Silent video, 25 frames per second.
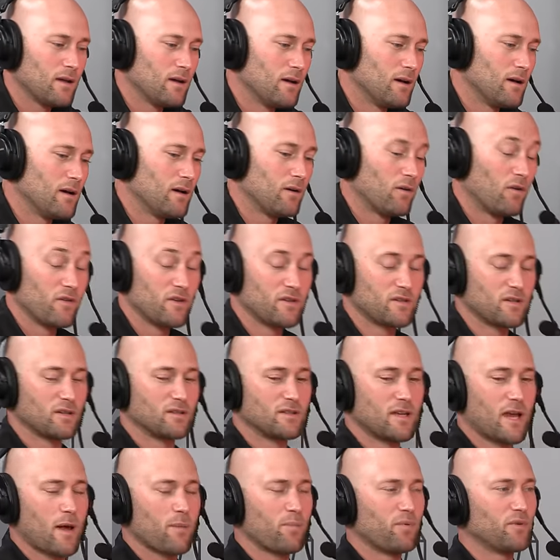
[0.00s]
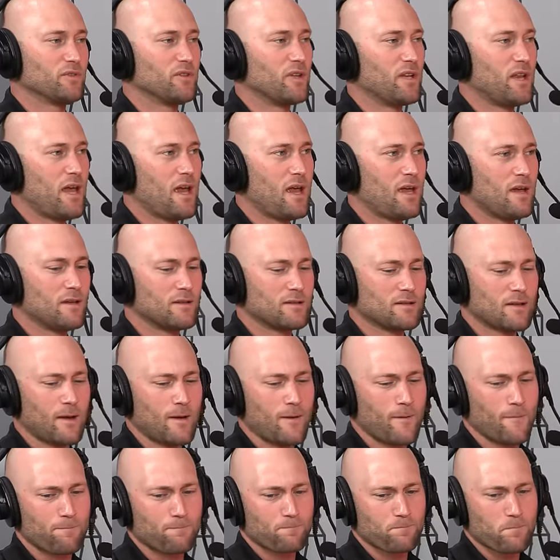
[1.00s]
uh, or this example today, is
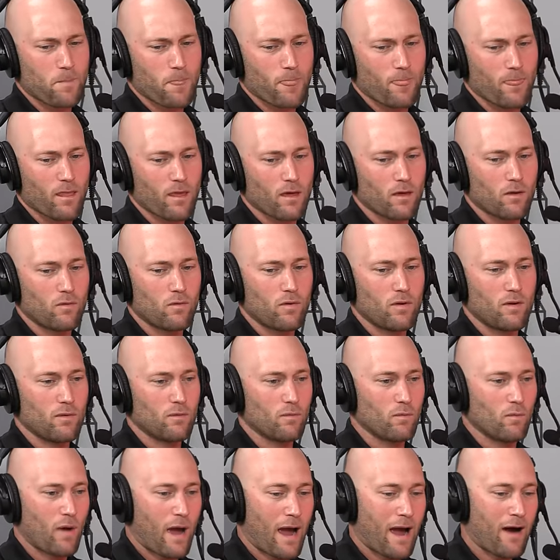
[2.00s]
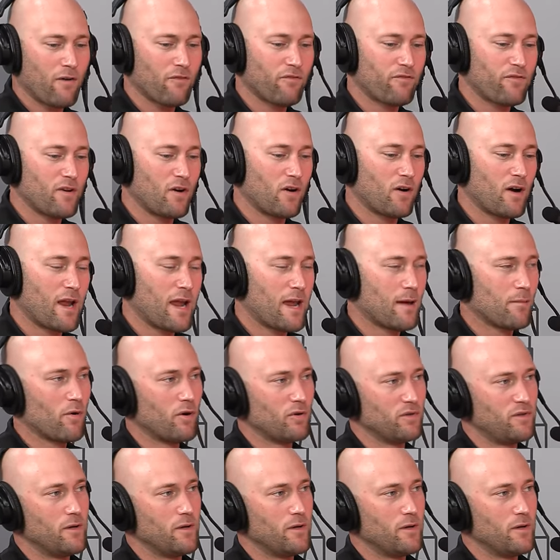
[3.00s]
Outfitter ammo